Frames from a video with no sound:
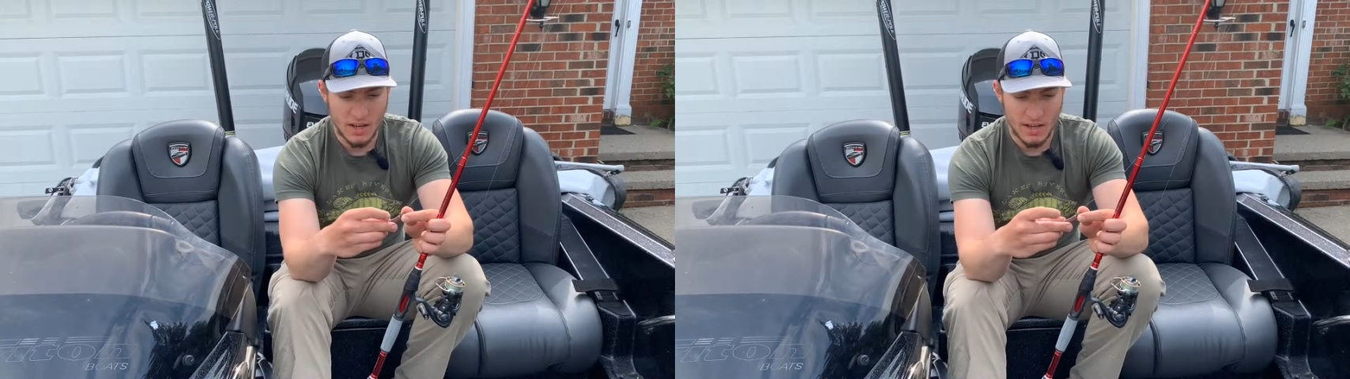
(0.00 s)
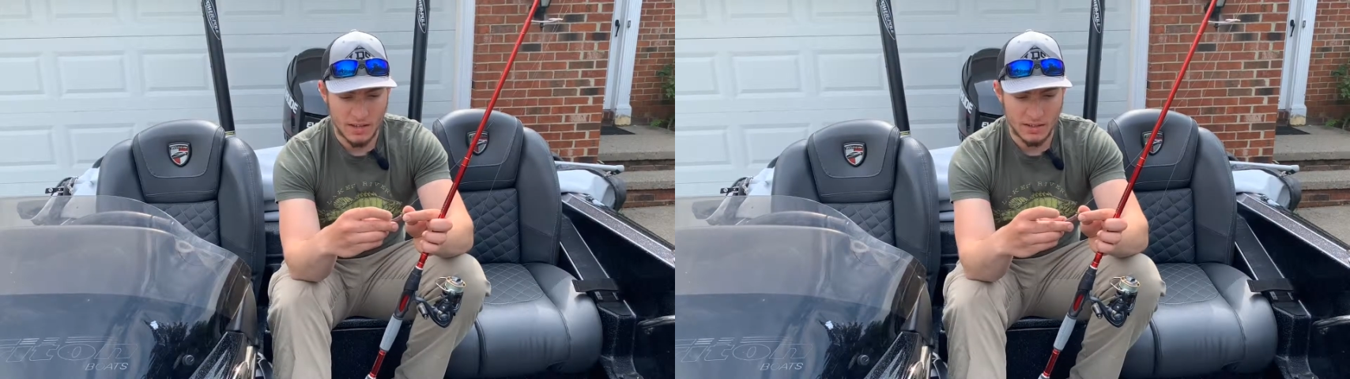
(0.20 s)

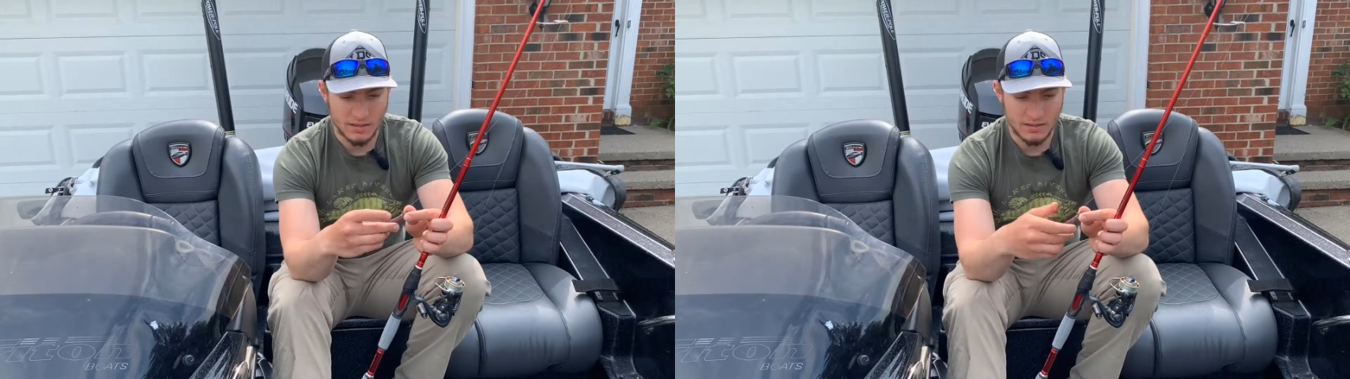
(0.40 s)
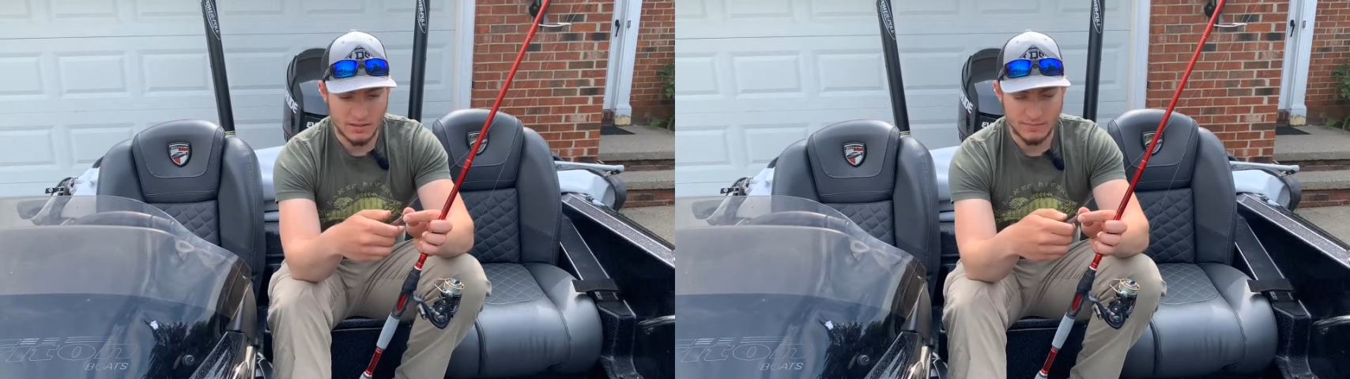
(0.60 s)
and
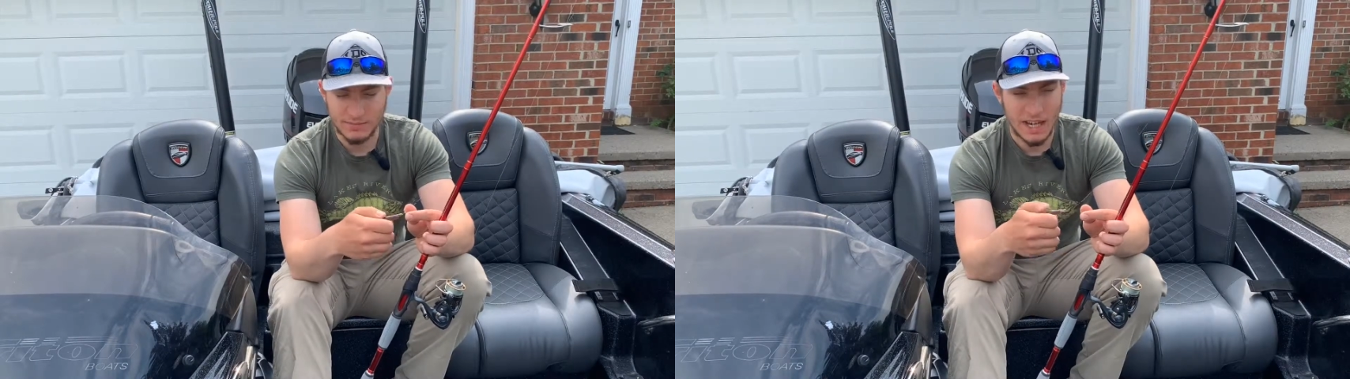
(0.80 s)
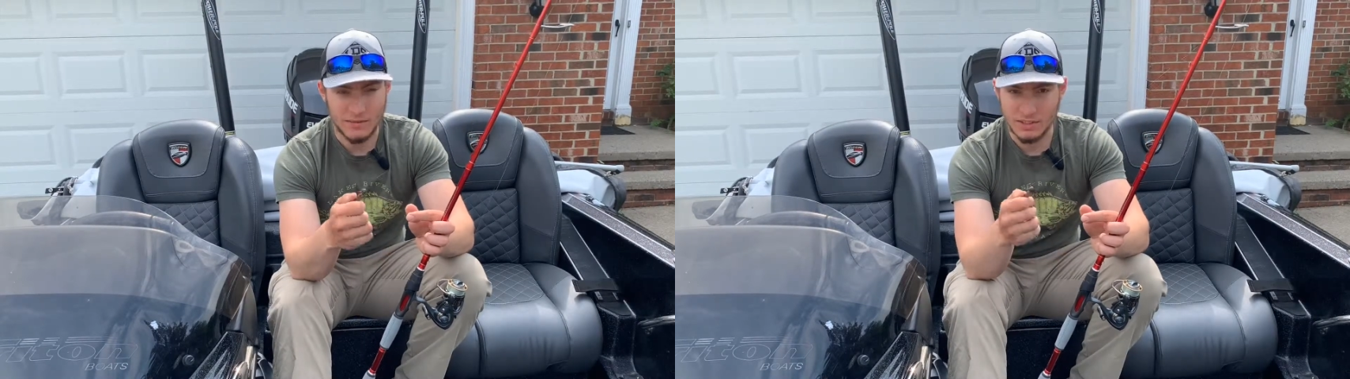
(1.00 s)

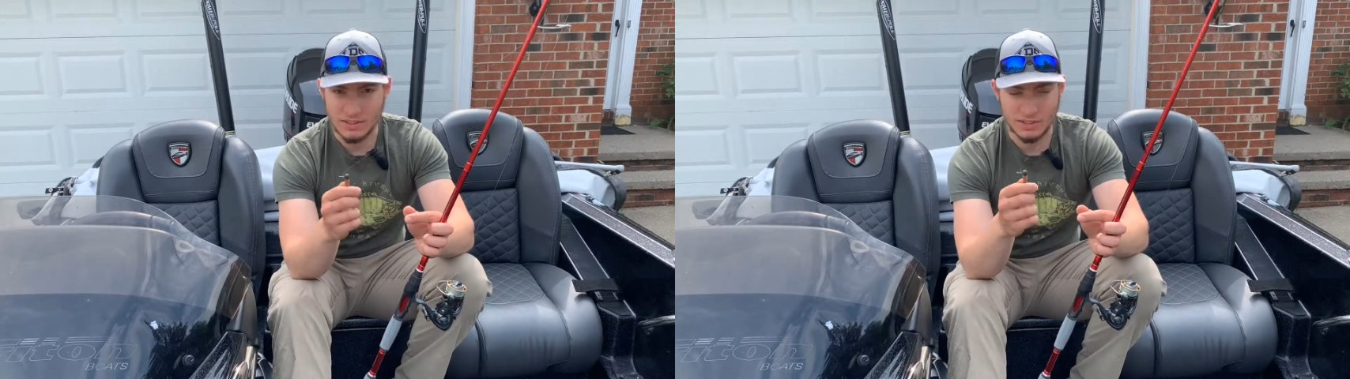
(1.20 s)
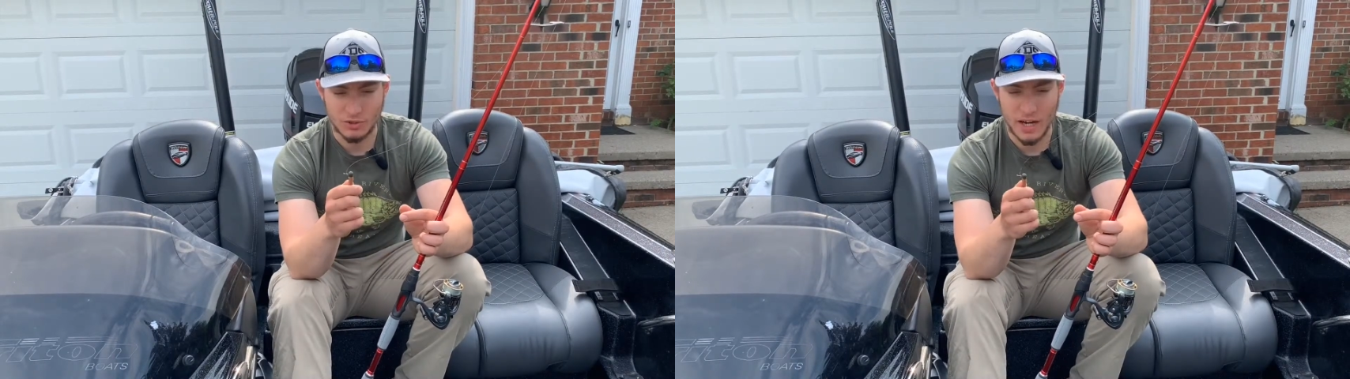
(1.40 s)
it's
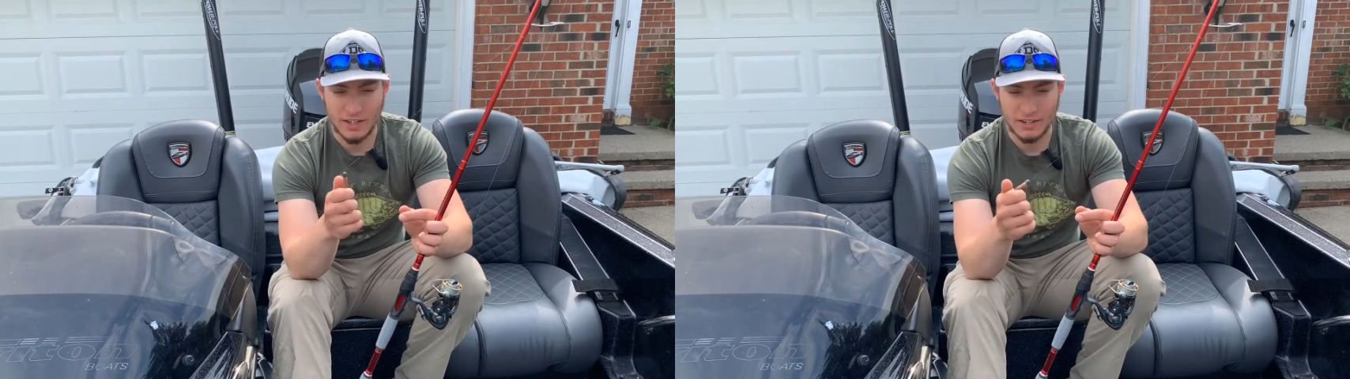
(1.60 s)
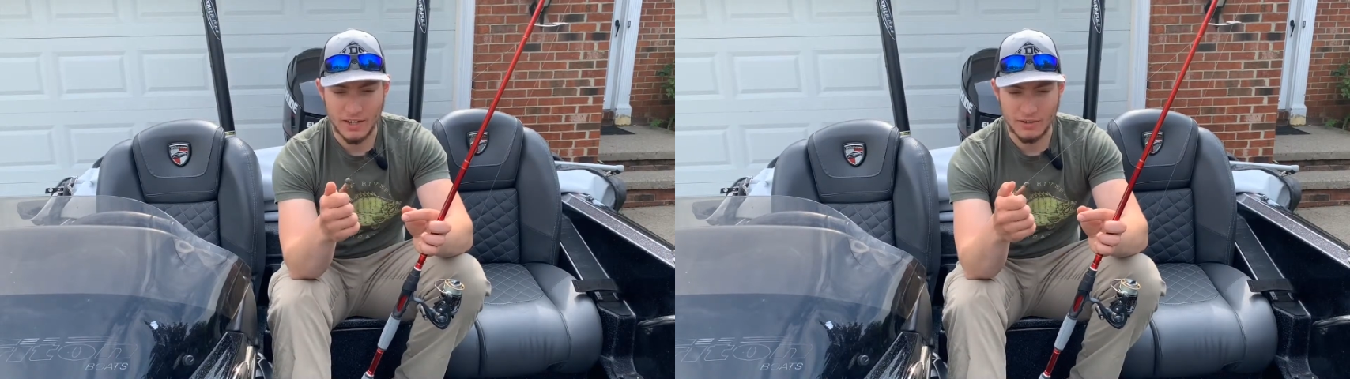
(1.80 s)
obviously
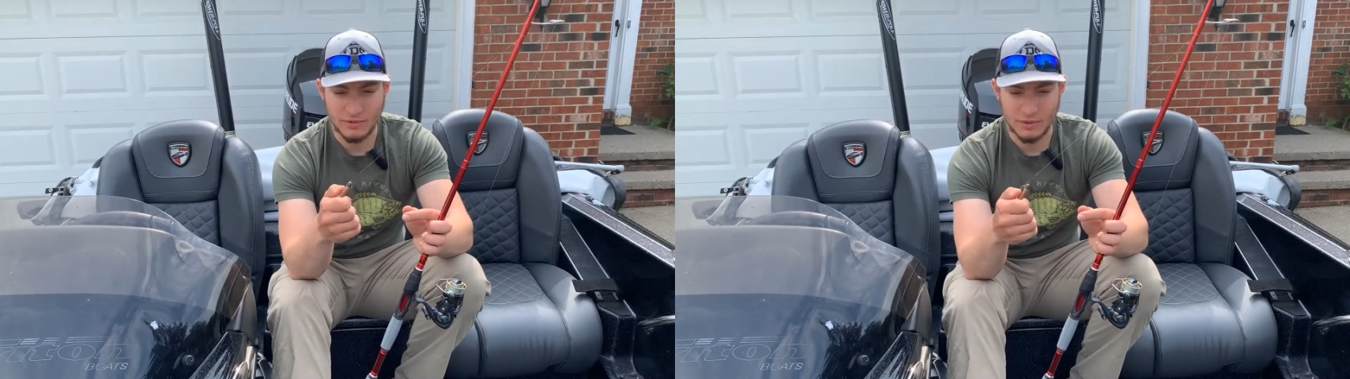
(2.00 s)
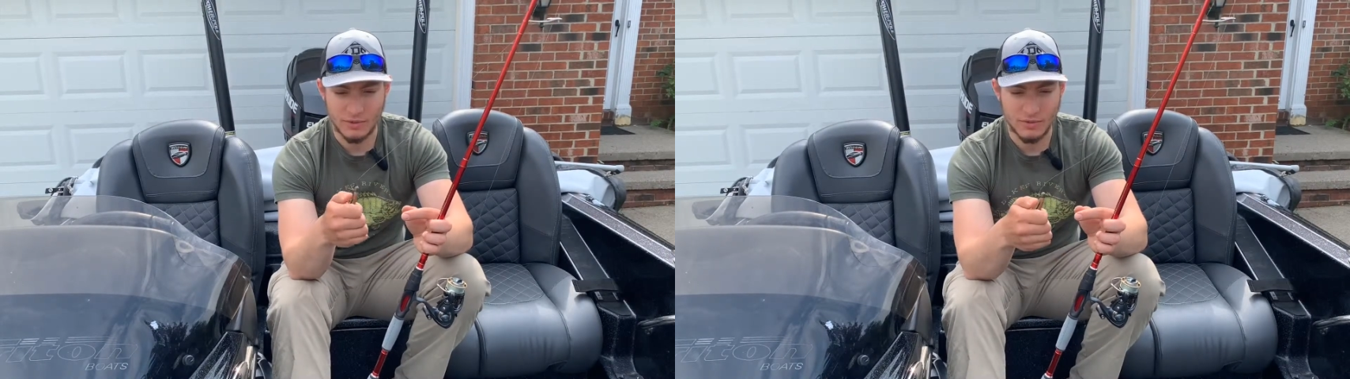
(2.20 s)
trial and error
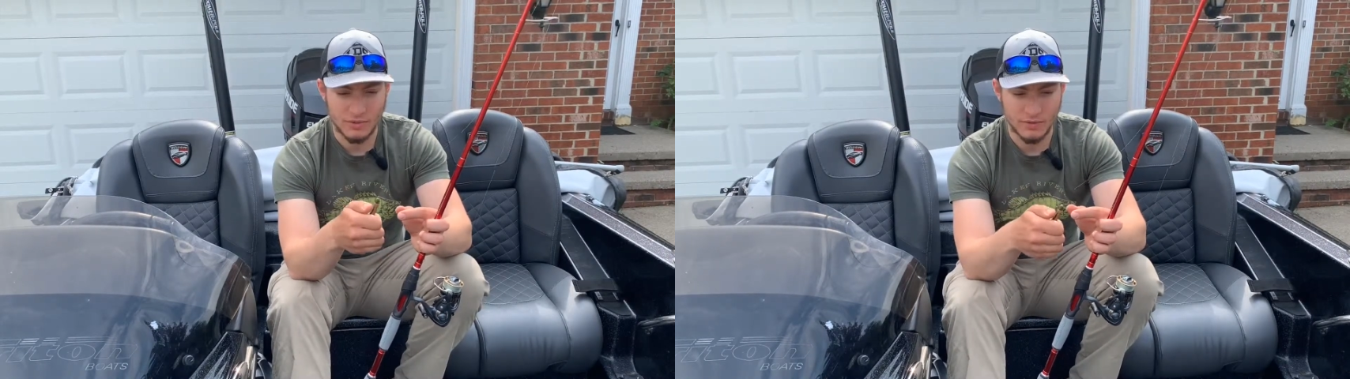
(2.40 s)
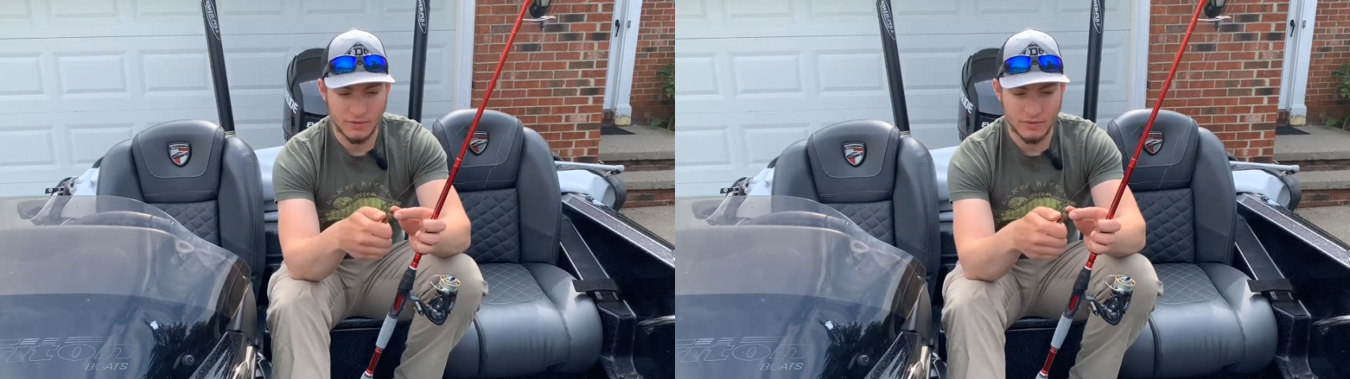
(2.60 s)
for you to